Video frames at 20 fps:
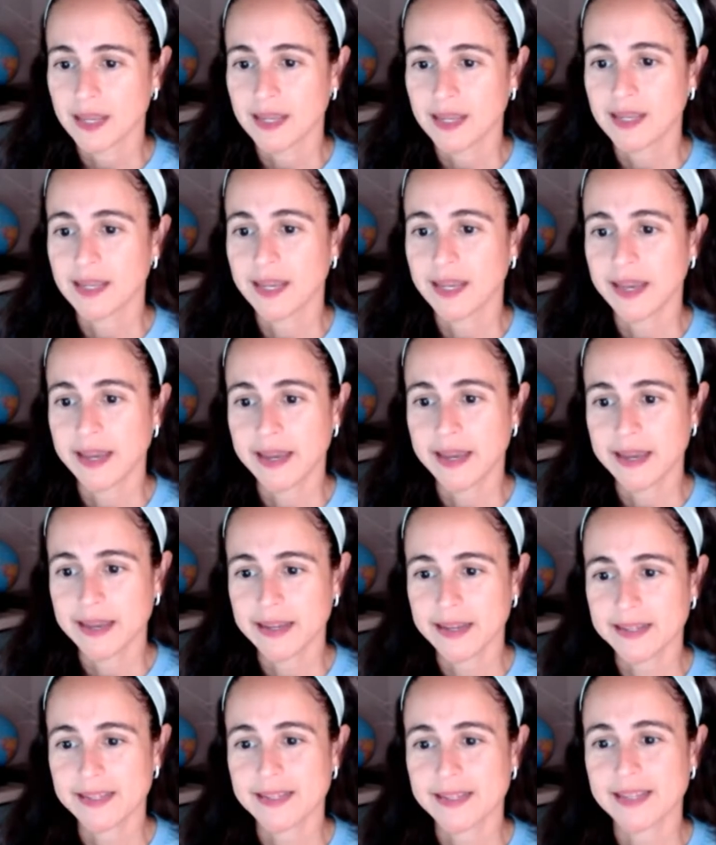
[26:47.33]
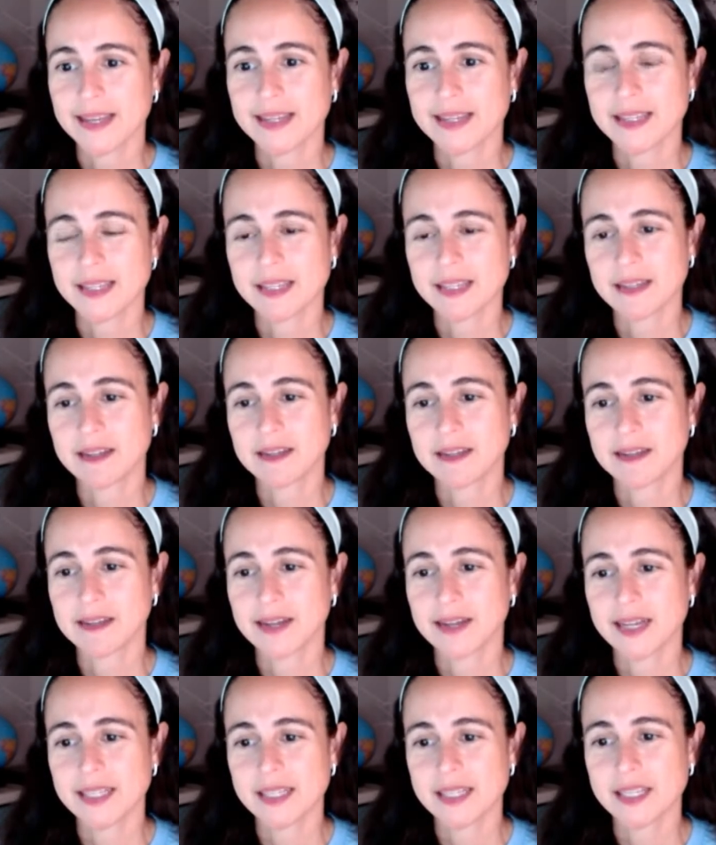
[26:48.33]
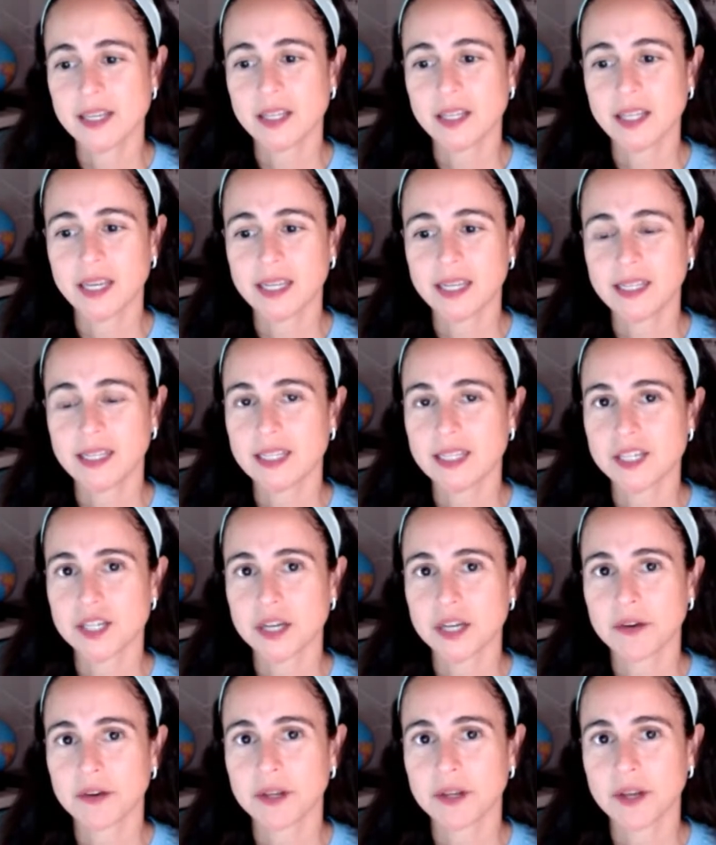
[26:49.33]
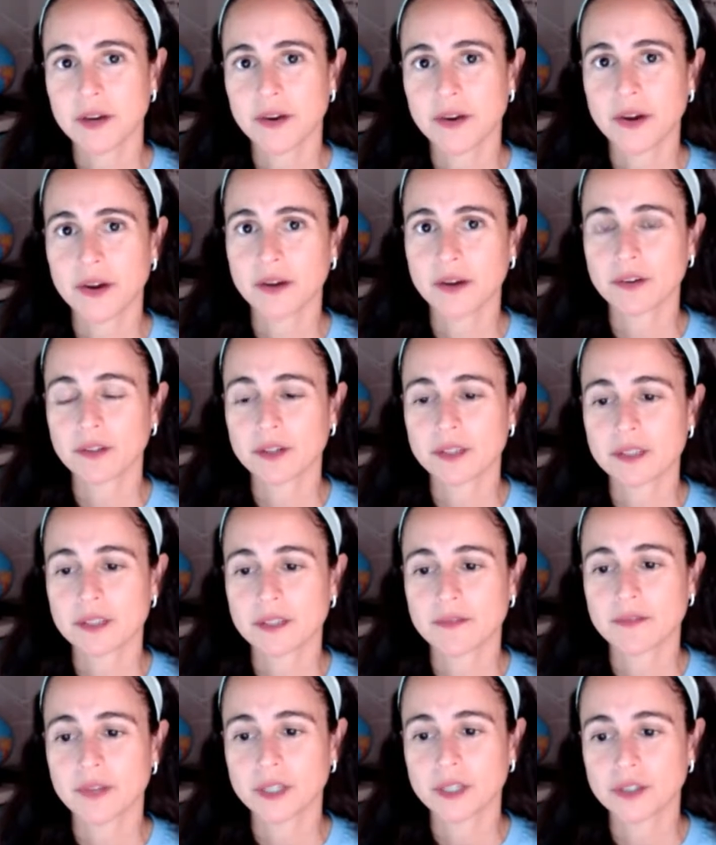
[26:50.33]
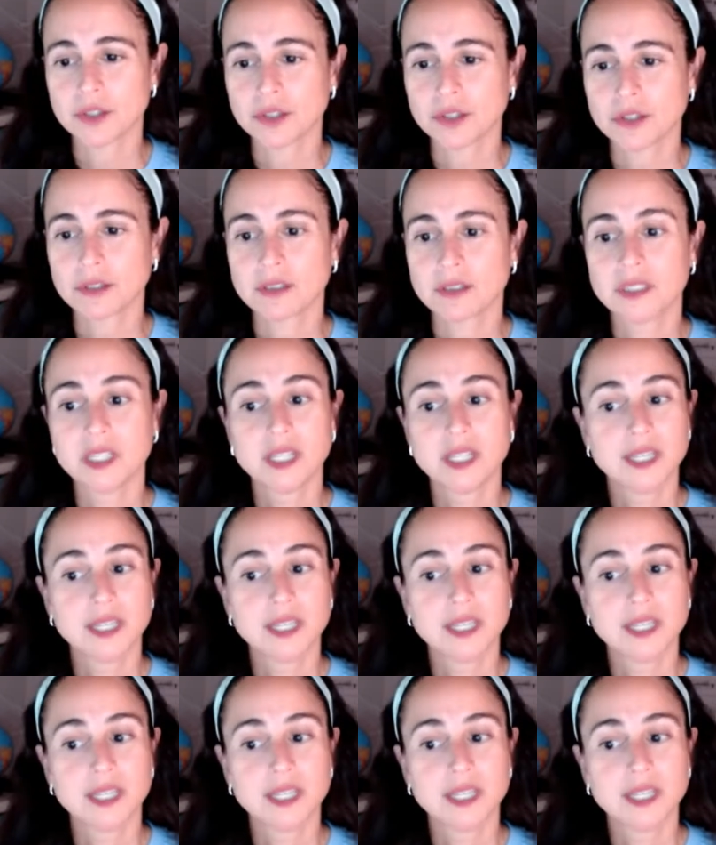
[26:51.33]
Yes, I see a lady that's sharing her hair loss adventure.